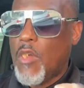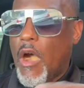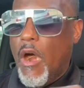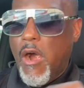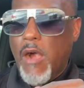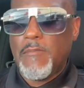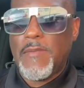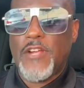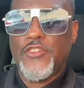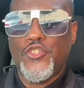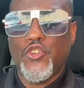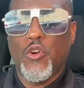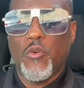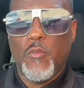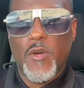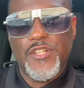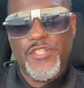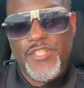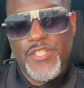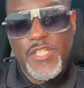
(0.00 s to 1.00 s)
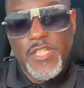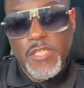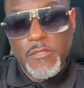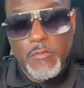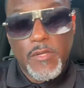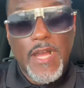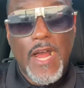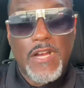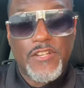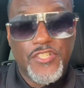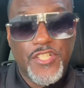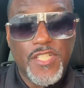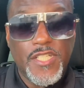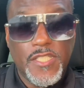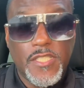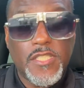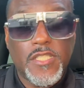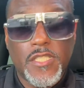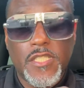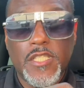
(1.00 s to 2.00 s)
I'm not sure what kind of cheese
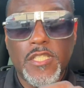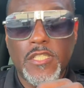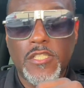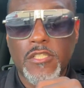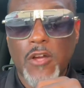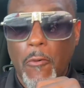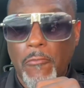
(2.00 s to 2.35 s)
this is.